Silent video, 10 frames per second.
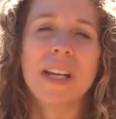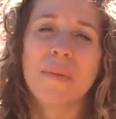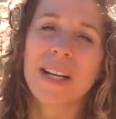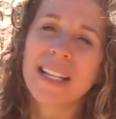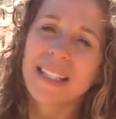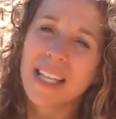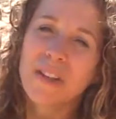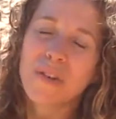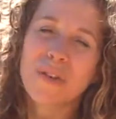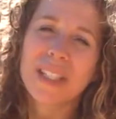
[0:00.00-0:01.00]
Now, when I say
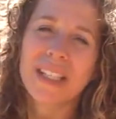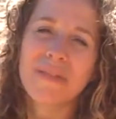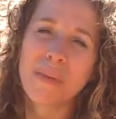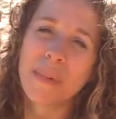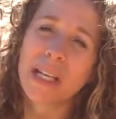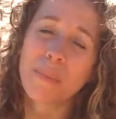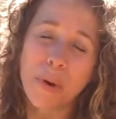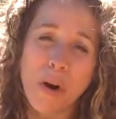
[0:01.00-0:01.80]
your old self, I mean a